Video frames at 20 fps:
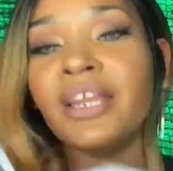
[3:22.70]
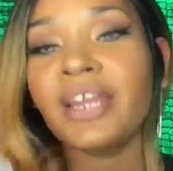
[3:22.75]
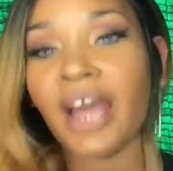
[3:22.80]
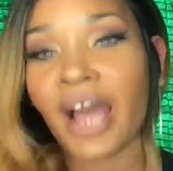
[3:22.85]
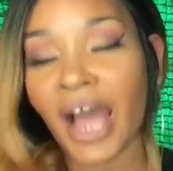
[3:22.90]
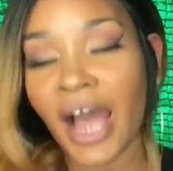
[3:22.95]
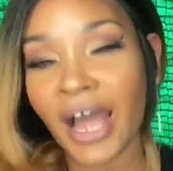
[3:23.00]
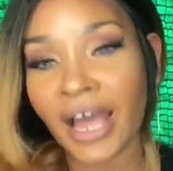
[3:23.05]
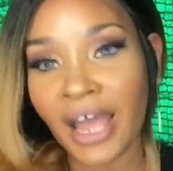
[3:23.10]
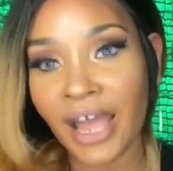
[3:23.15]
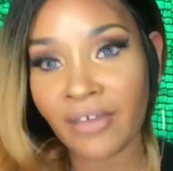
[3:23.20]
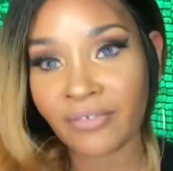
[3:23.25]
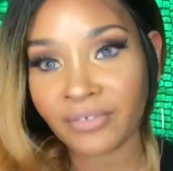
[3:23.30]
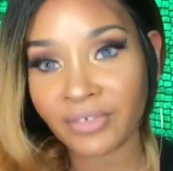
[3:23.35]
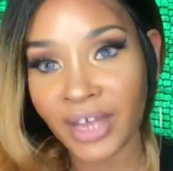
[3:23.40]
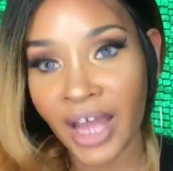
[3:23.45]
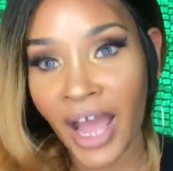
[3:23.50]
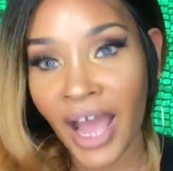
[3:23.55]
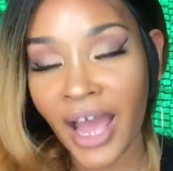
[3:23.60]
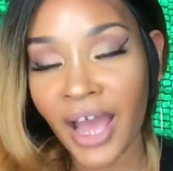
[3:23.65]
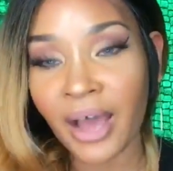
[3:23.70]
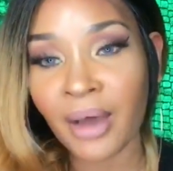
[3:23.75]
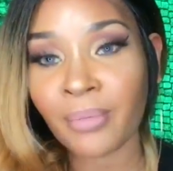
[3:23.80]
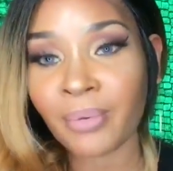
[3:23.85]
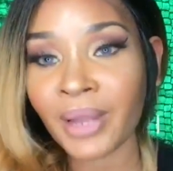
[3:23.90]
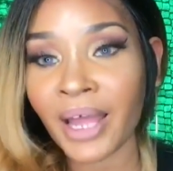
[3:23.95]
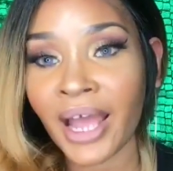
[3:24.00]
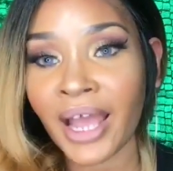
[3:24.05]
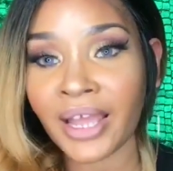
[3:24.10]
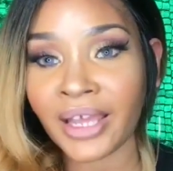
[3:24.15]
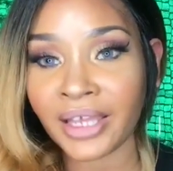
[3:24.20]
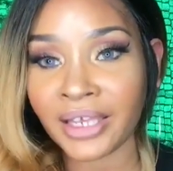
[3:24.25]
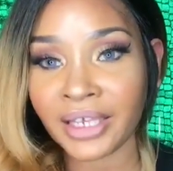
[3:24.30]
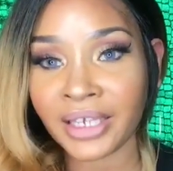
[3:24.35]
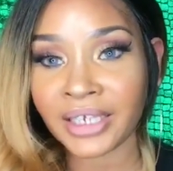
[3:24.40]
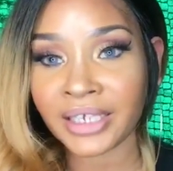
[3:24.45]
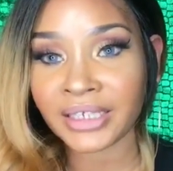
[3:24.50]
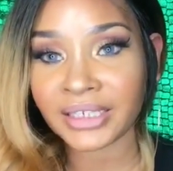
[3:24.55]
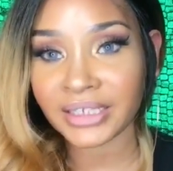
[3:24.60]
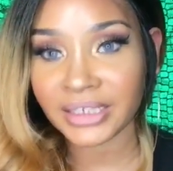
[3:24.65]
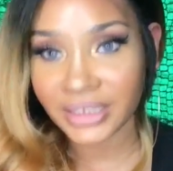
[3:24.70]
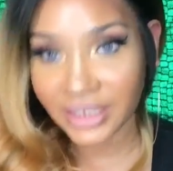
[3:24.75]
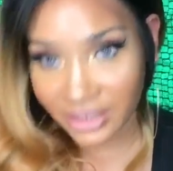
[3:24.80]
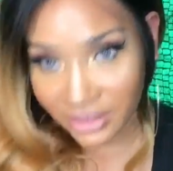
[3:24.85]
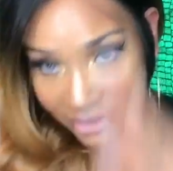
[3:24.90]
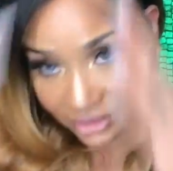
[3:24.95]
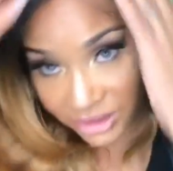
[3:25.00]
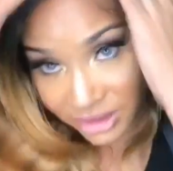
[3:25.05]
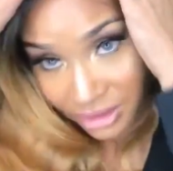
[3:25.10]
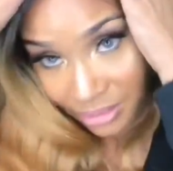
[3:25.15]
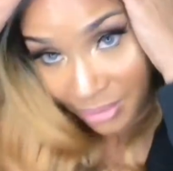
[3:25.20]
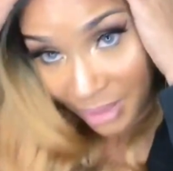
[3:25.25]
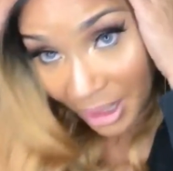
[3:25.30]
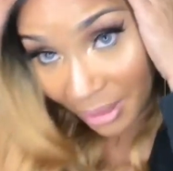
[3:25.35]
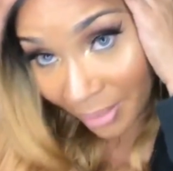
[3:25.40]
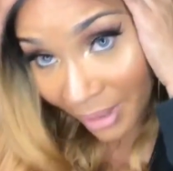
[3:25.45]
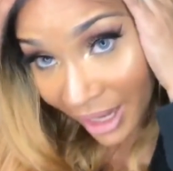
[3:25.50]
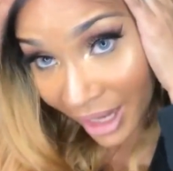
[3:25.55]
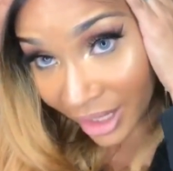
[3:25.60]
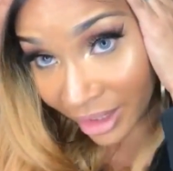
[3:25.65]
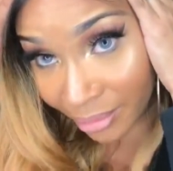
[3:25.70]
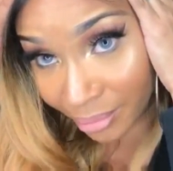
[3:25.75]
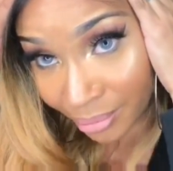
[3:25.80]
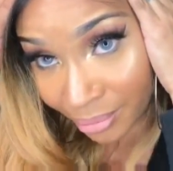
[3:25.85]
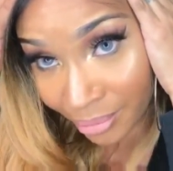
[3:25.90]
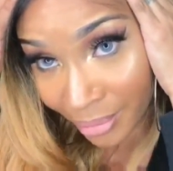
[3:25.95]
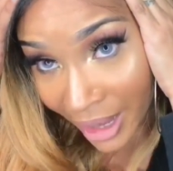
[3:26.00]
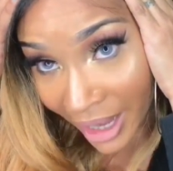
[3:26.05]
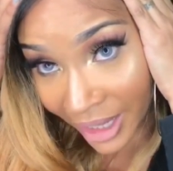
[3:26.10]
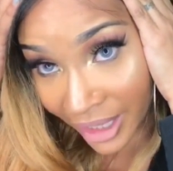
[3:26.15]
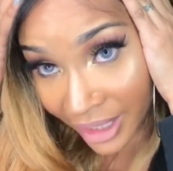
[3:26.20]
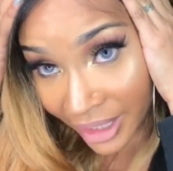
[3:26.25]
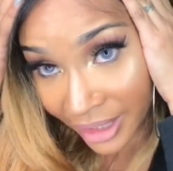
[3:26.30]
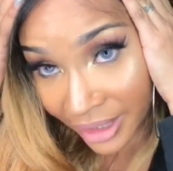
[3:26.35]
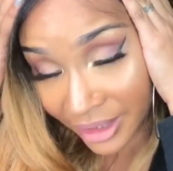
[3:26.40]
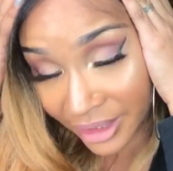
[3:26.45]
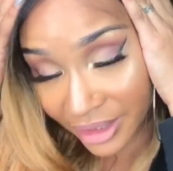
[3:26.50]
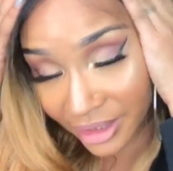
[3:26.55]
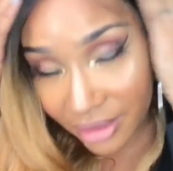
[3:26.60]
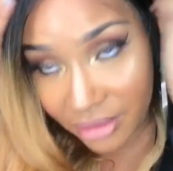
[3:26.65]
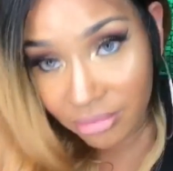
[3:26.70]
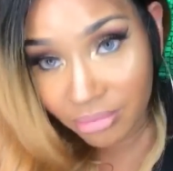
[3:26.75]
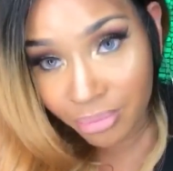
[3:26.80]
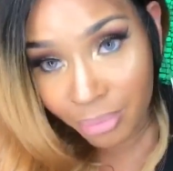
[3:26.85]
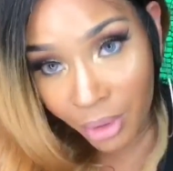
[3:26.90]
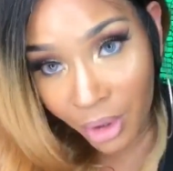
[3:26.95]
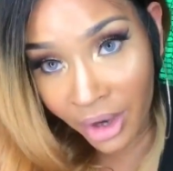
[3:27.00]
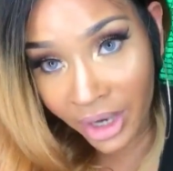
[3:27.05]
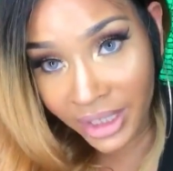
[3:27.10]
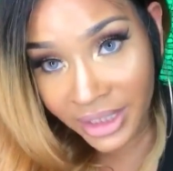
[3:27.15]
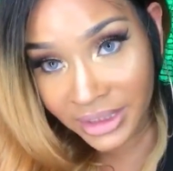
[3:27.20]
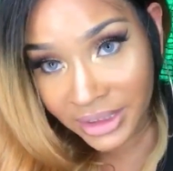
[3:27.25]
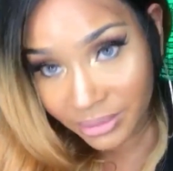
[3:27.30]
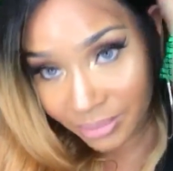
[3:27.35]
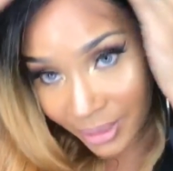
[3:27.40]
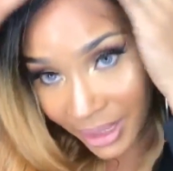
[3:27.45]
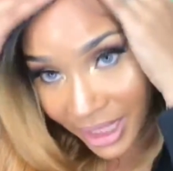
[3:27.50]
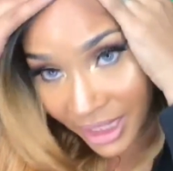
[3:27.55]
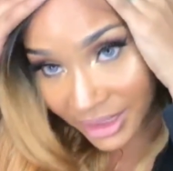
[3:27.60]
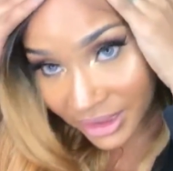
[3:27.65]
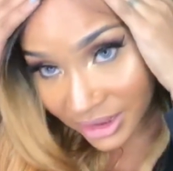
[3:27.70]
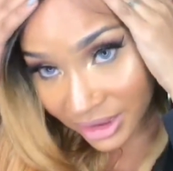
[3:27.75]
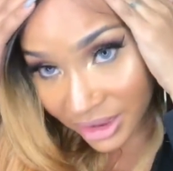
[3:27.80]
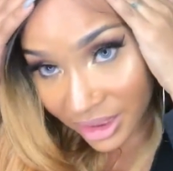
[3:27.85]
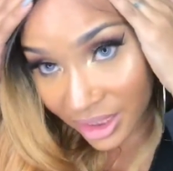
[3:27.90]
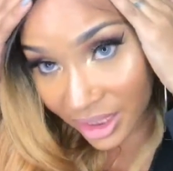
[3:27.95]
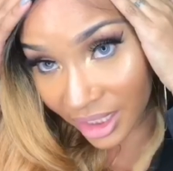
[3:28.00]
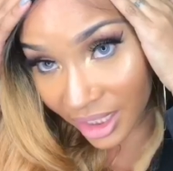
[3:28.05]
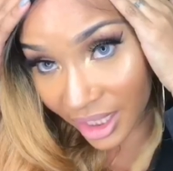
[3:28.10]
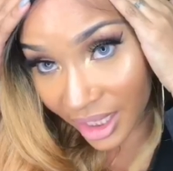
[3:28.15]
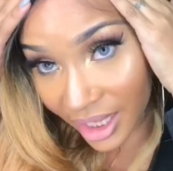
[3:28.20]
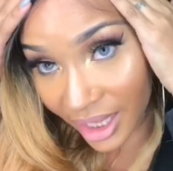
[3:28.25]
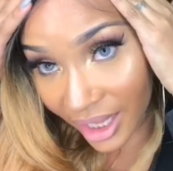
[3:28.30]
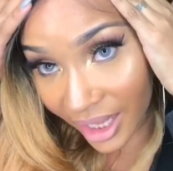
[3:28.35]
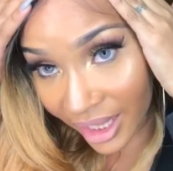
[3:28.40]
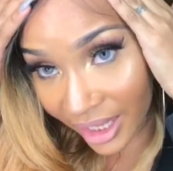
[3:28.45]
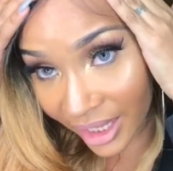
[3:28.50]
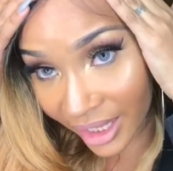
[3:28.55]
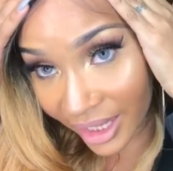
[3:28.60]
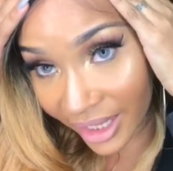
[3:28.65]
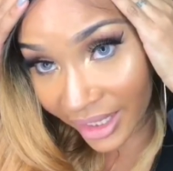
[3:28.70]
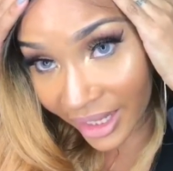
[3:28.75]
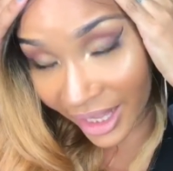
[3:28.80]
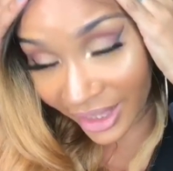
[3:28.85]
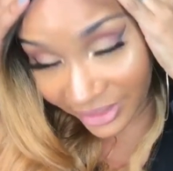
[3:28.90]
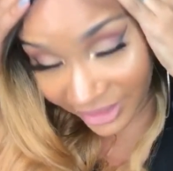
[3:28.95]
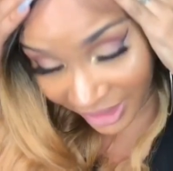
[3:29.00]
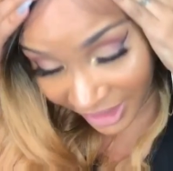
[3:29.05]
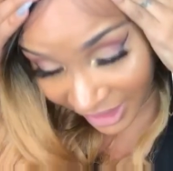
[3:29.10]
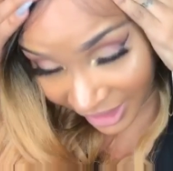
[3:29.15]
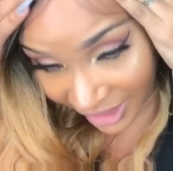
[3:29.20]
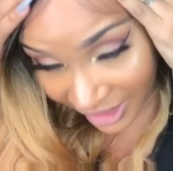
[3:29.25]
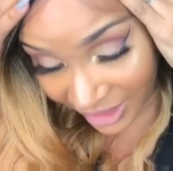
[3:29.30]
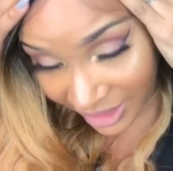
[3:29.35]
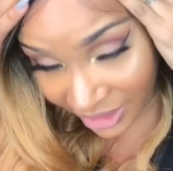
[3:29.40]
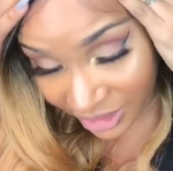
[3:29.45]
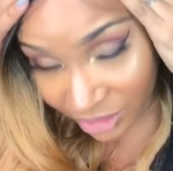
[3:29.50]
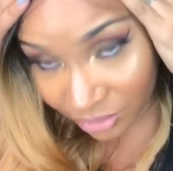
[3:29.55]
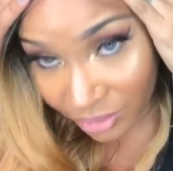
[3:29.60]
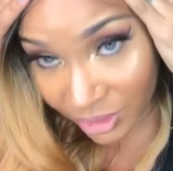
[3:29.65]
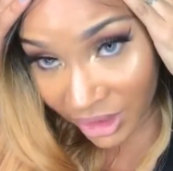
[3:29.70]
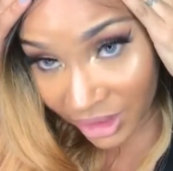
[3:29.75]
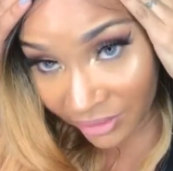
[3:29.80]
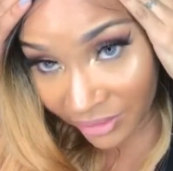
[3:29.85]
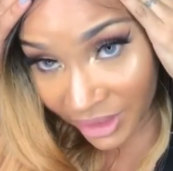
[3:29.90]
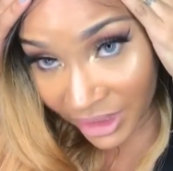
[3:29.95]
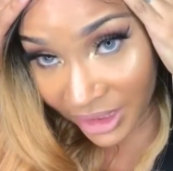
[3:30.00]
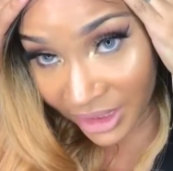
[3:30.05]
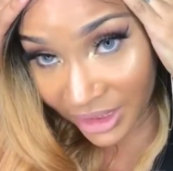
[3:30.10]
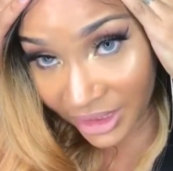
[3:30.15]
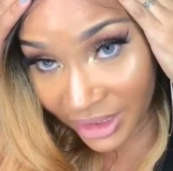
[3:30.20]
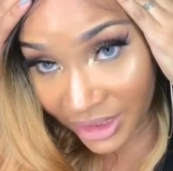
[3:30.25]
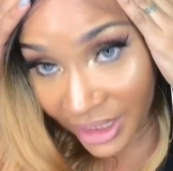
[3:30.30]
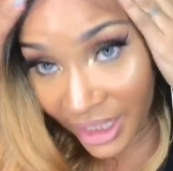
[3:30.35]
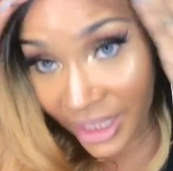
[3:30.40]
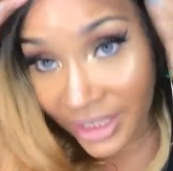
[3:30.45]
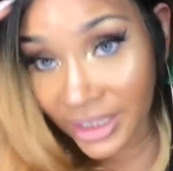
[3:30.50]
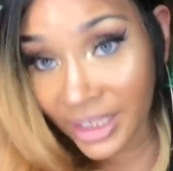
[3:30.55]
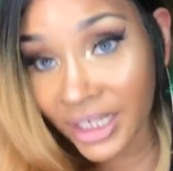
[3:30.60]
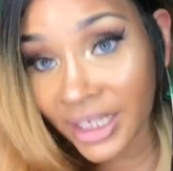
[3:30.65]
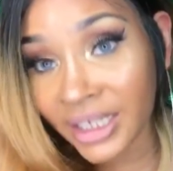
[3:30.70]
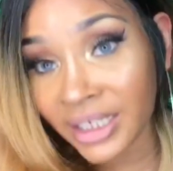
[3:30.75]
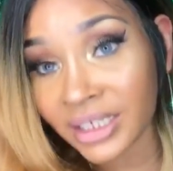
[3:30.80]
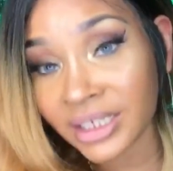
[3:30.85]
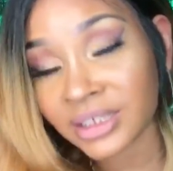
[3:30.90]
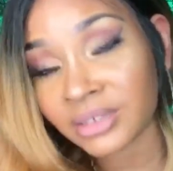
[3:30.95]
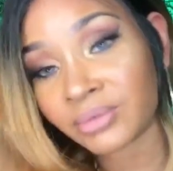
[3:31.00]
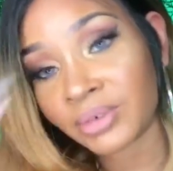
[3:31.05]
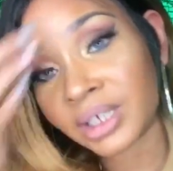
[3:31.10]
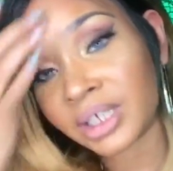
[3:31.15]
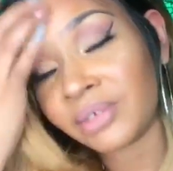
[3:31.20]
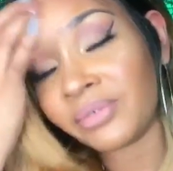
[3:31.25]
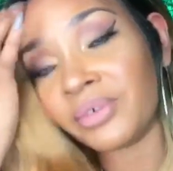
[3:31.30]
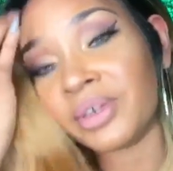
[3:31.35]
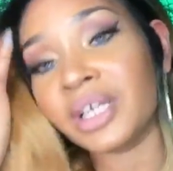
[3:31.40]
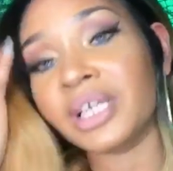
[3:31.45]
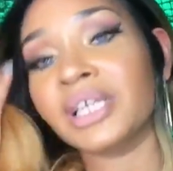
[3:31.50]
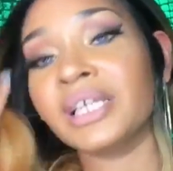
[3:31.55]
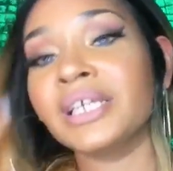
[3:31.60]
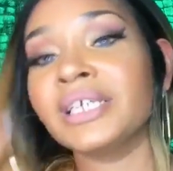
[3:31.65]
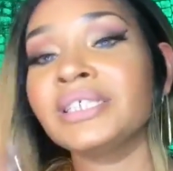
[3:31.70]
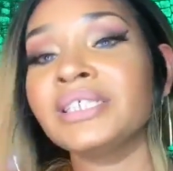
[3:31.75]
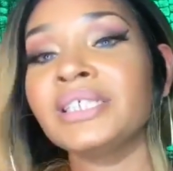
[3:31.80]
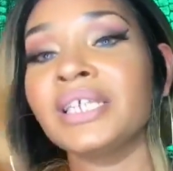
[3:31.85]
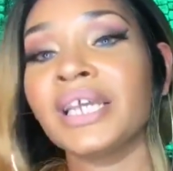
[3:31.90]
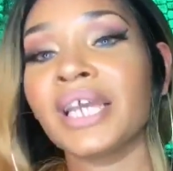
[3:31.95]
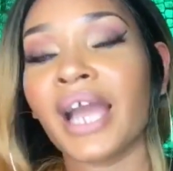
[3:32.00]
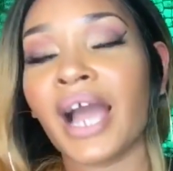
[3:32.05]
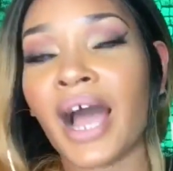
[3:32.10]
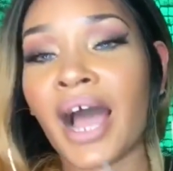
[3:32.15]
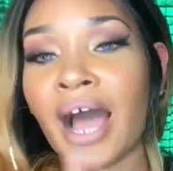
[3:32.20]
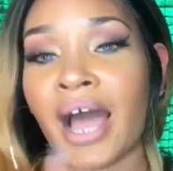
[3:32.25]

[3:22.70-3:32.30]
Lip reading: Now, I have not applied any concealer to my parting space. And I think it looks really, really good. I think it looks really realistic.